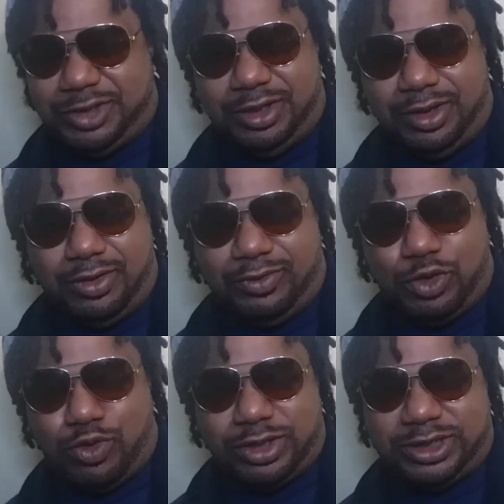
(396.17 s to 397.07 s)
you know,
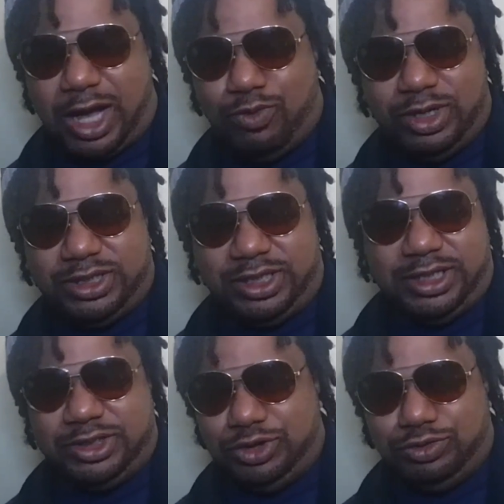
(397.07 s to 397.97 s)
of course, I
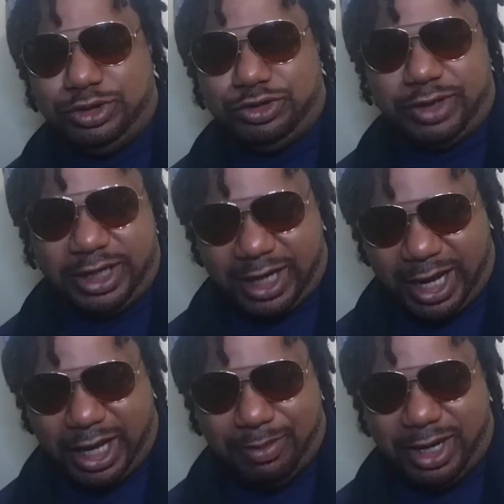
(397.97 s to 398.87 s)
wasn't into the dread
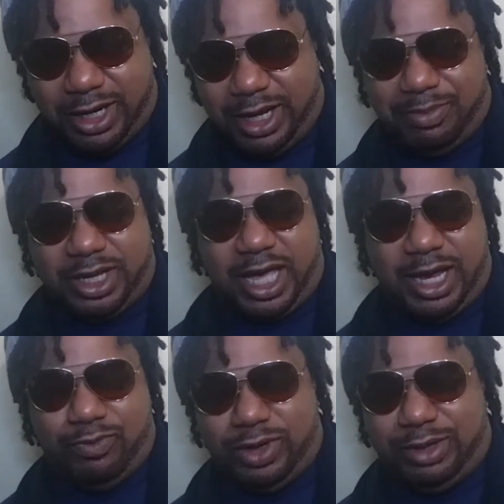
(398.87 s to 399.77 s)
game, and it
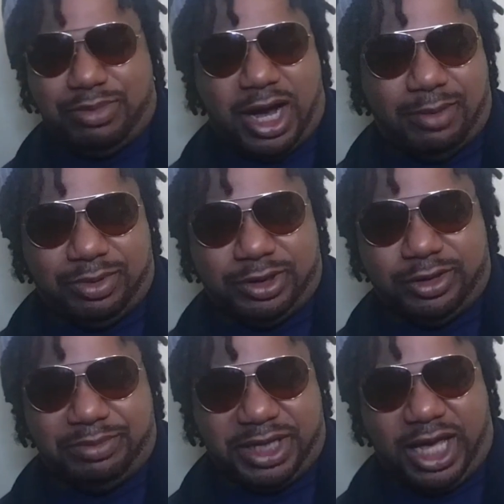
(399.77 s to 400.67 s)
became really
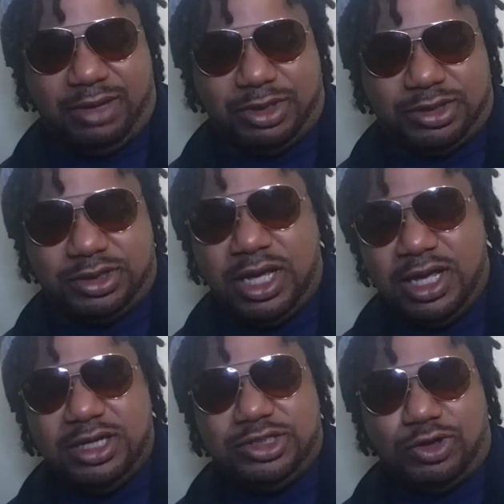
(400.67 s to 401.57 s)
popular and became a
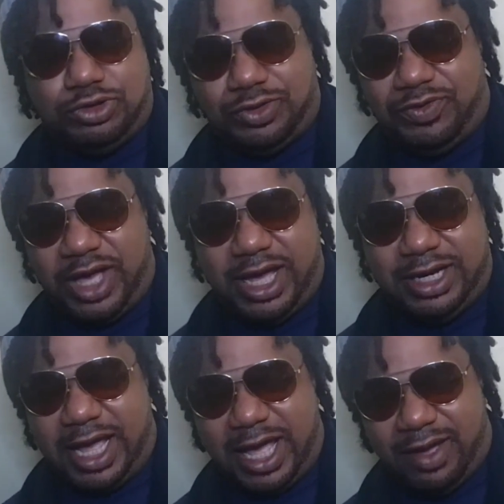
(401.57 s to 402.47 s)
social
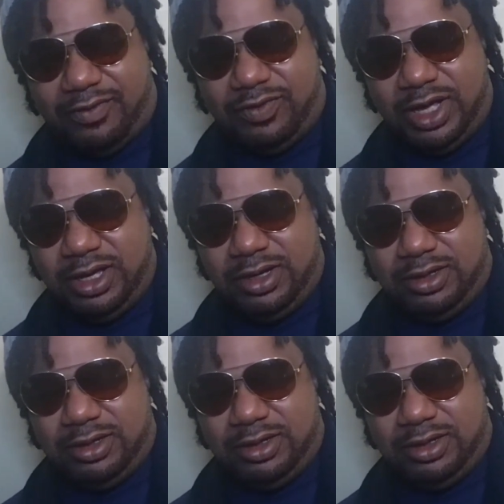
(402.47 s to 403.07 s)
fad to have,